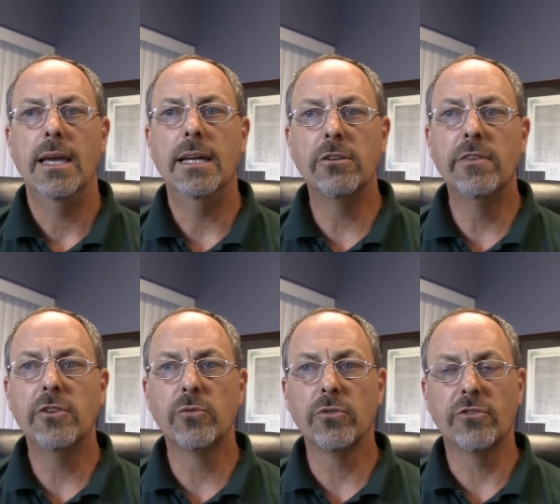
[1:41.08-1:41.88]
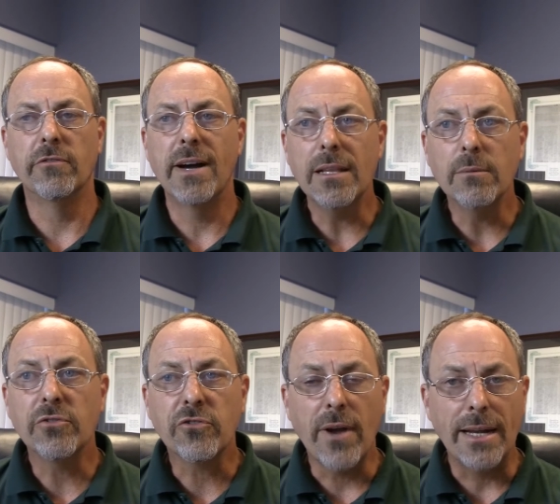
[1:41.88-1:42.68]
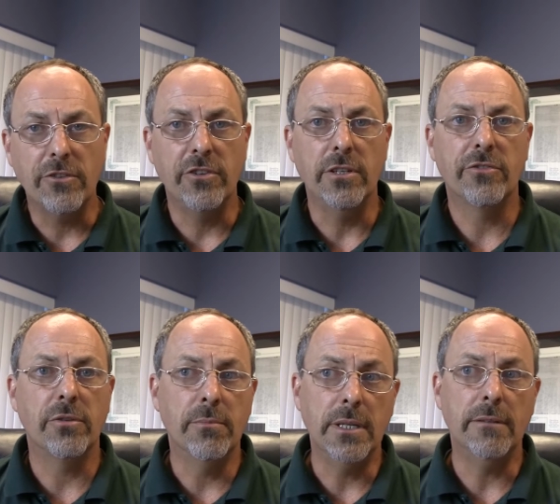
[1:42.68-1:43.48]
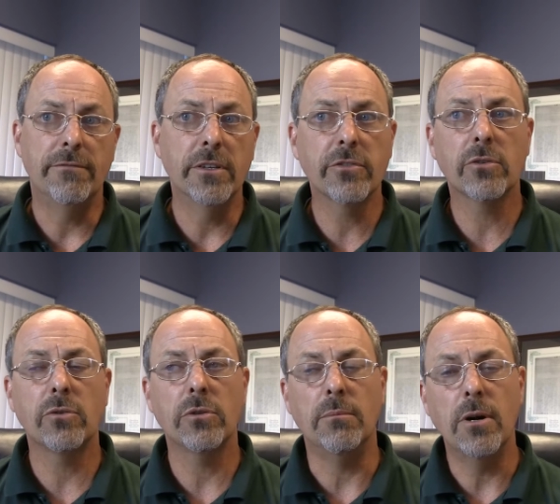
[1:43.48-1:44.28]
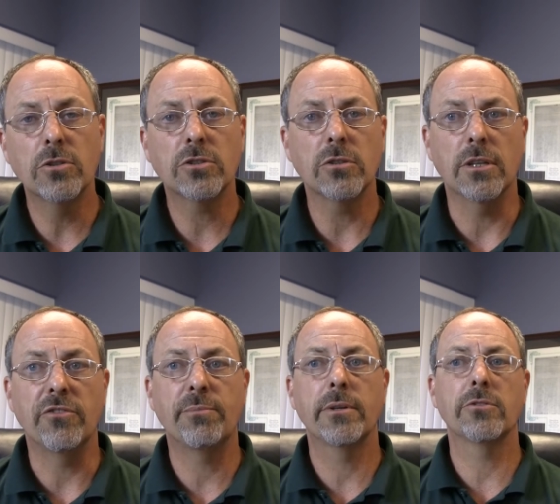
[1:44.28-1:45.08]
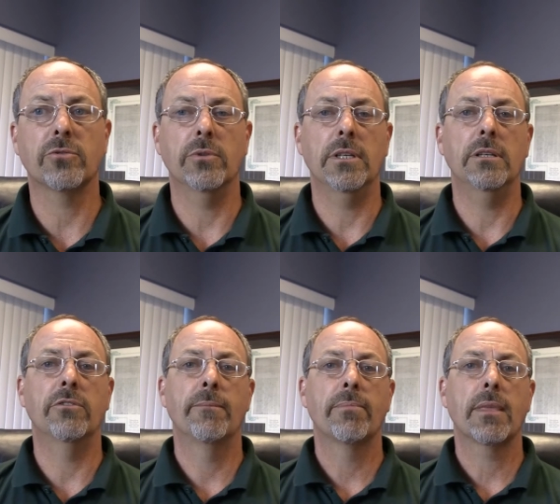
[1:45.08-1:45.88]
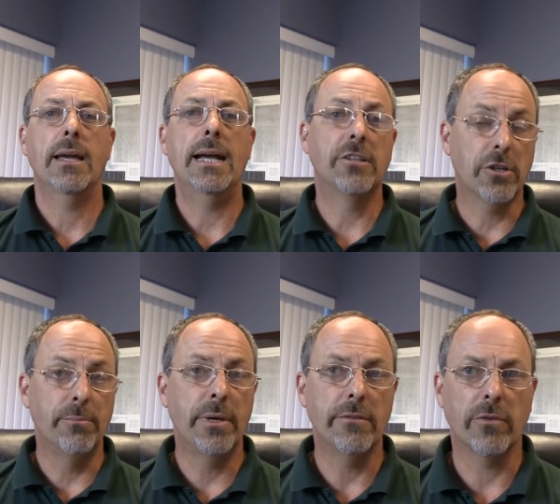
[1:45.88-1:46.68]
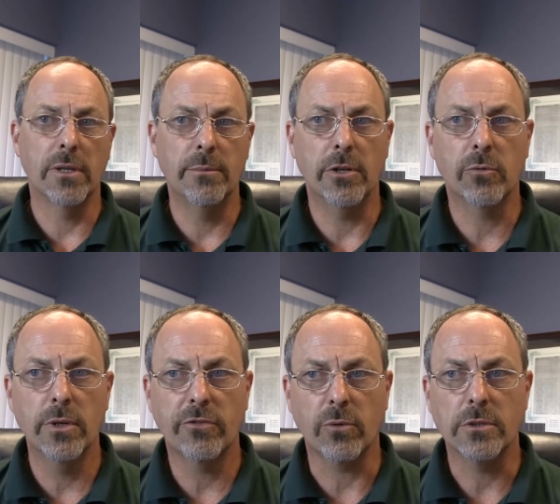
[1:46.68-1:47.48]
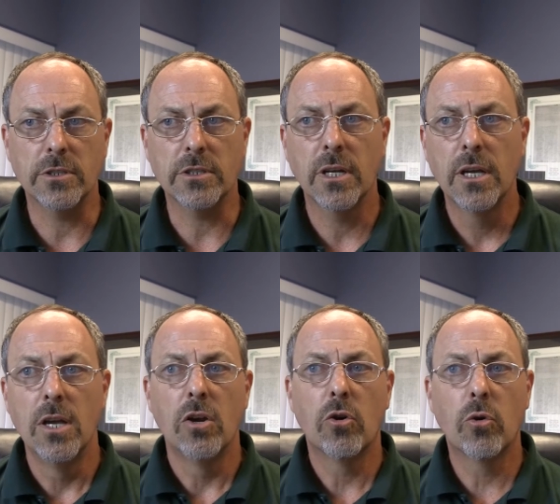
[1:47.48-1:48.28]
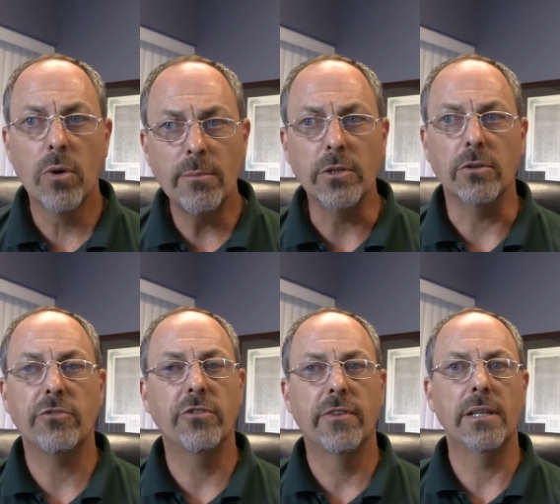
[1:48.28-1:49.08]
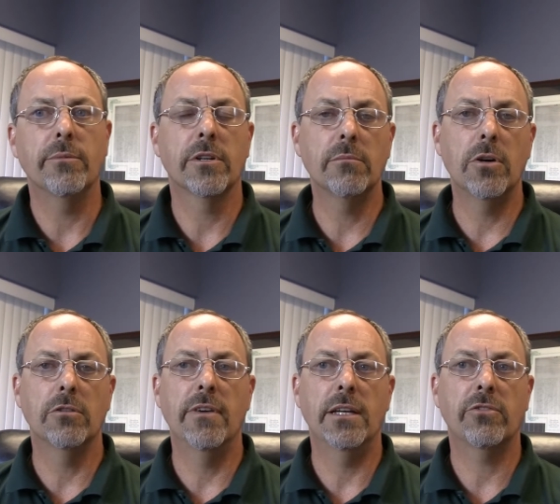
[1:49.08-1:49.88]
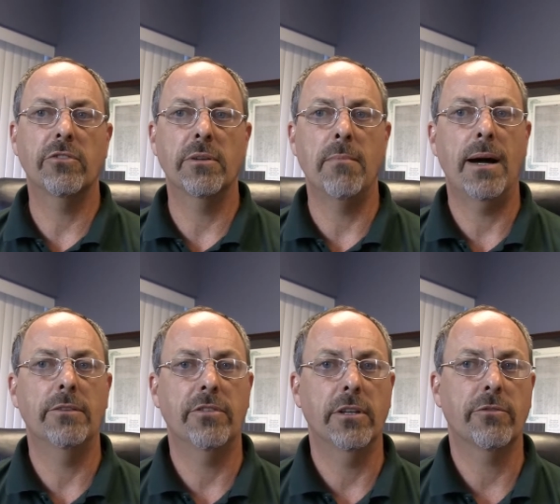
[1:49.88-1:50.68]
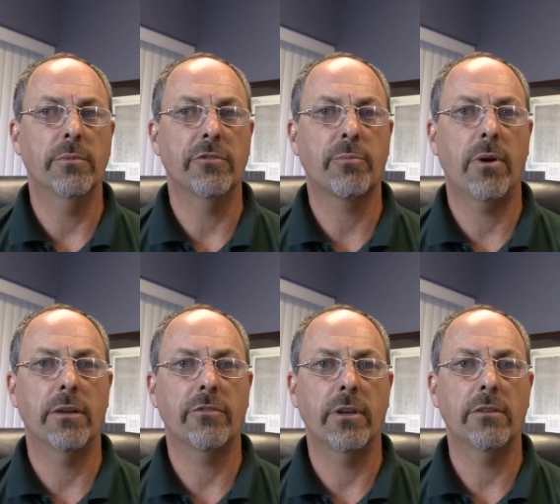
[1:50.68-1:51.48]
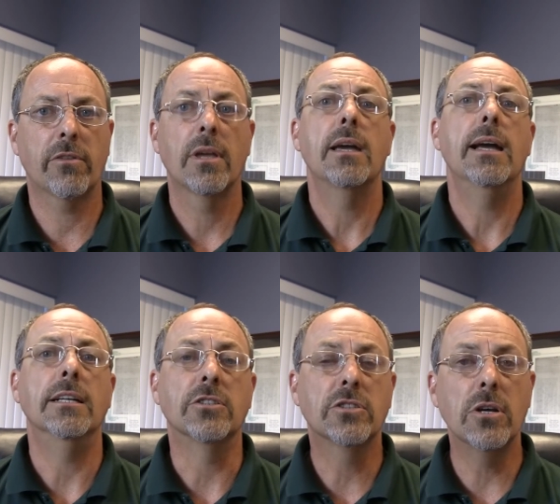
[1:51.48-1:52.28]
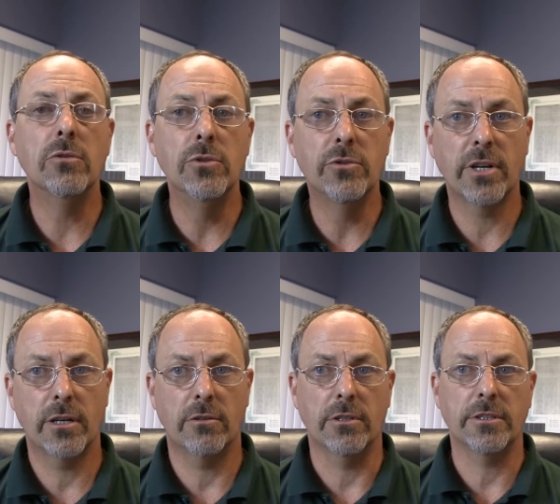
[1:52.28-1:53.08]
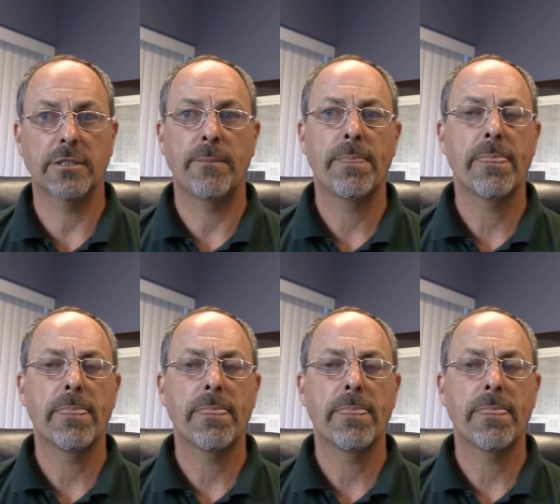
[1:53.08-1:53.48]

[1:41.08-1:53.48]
Individuals develop strategies to meet physical, emotional, and spiritual needs and to compete for limited resources. Criminals develop their motivations and mindsets from this process, and so do terrorists.